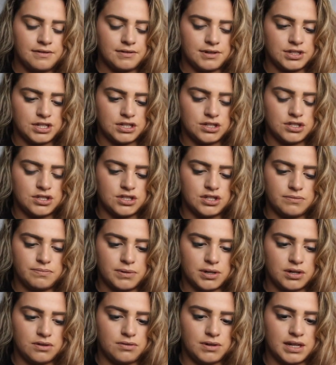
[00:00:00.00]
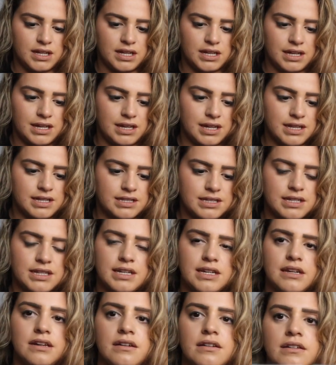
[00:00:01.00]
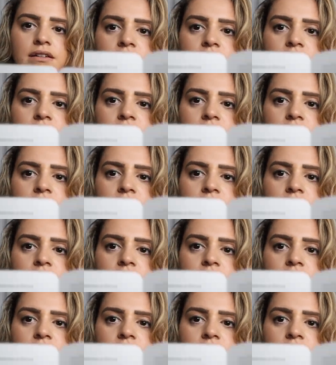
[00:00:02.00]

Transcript: which it's super quick and easy.